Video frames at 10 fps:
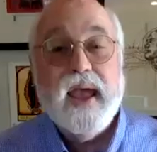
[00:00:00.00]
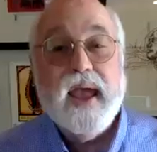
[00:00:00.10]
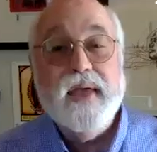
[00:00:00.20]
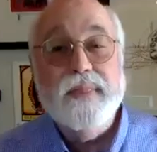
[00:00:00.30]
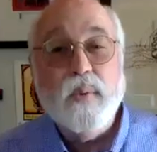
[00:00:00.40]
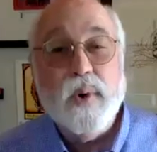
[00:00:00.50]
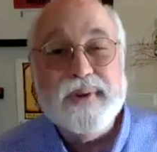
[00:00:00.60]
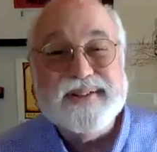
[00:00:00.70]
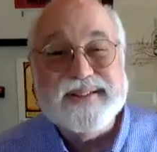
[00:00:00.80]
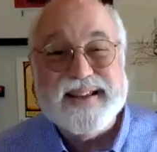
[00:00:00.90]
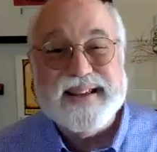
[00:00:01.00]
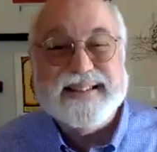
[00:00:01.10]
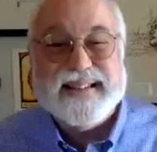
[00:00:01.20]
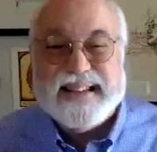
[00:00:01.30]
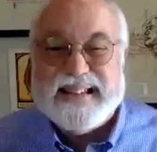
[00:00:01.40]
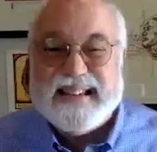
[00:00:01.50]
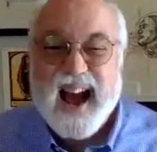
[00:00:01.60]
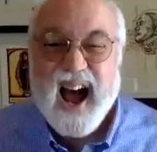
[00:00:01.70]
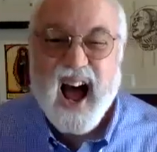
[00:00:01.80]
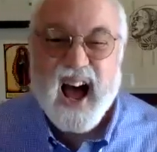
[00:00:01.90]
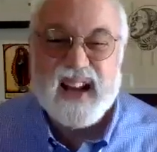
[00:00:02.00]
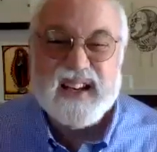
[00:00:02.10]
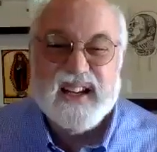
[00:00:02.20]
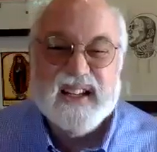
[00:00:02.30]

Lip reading: And the woman says, "Is it hot?"